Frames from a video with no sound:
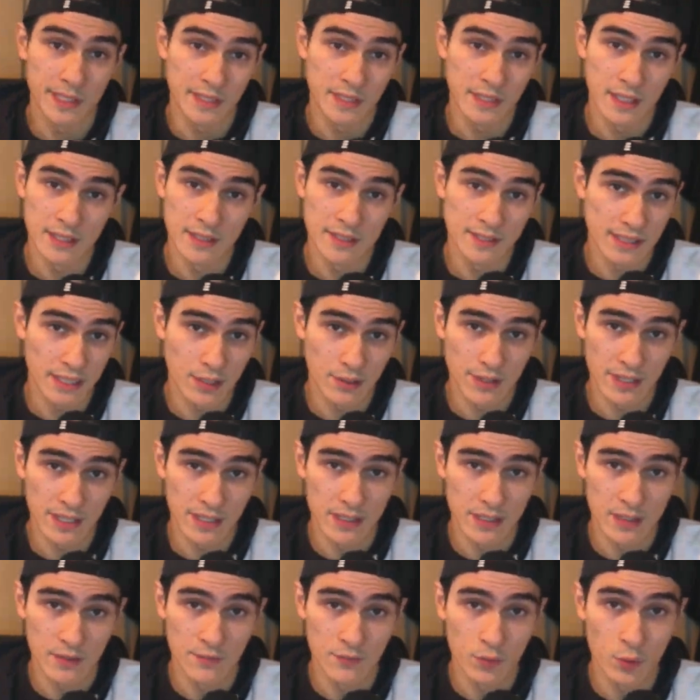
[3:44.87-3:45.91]
guns that'll get
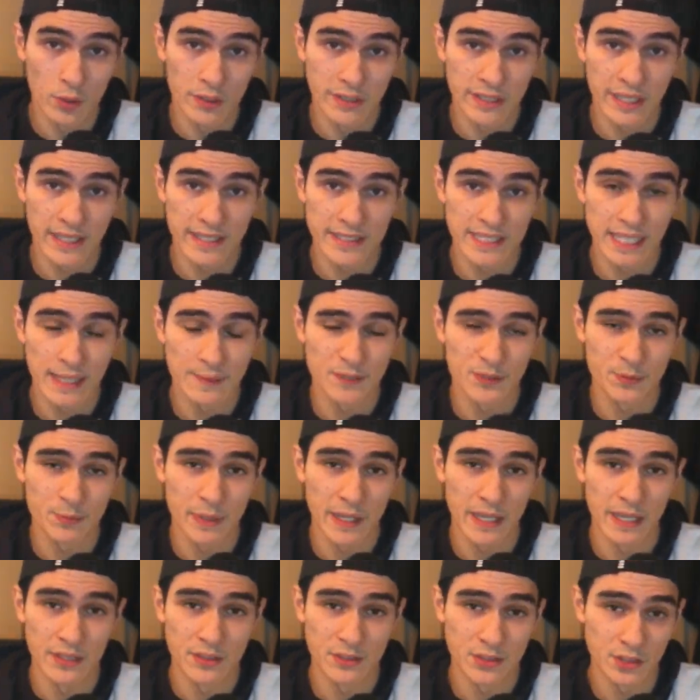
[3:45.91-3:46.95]
you the 4K damage
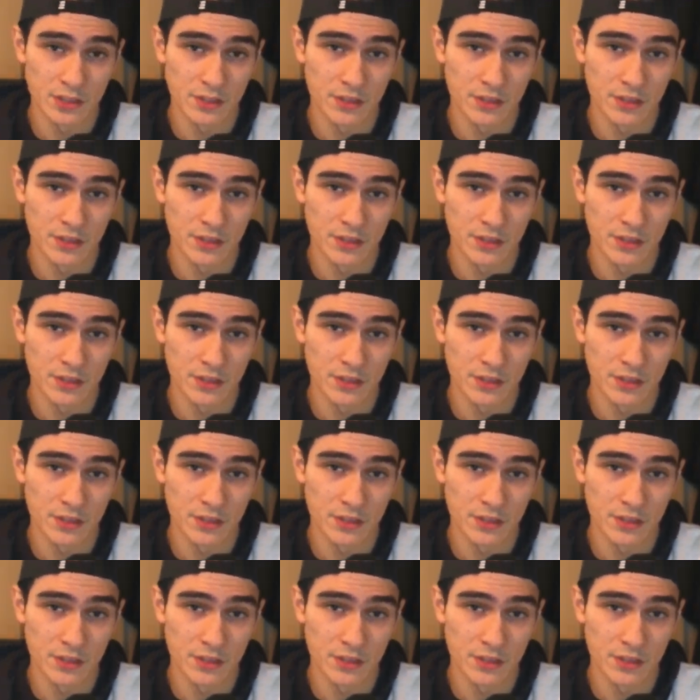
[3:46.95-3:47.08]
badge are